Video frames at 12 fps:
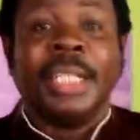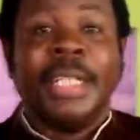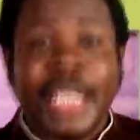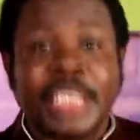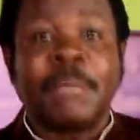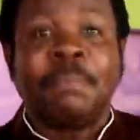
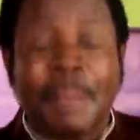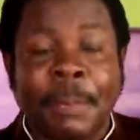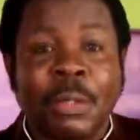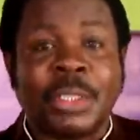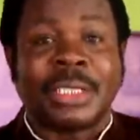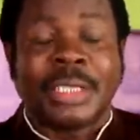needs people
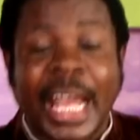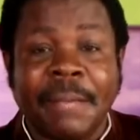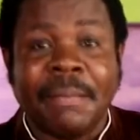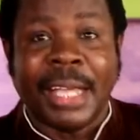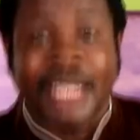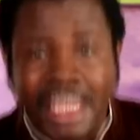to stand
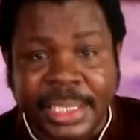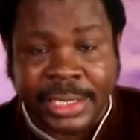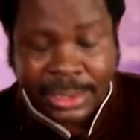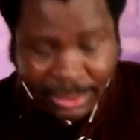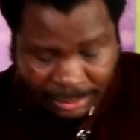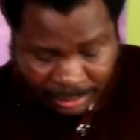by
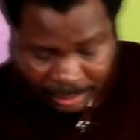it.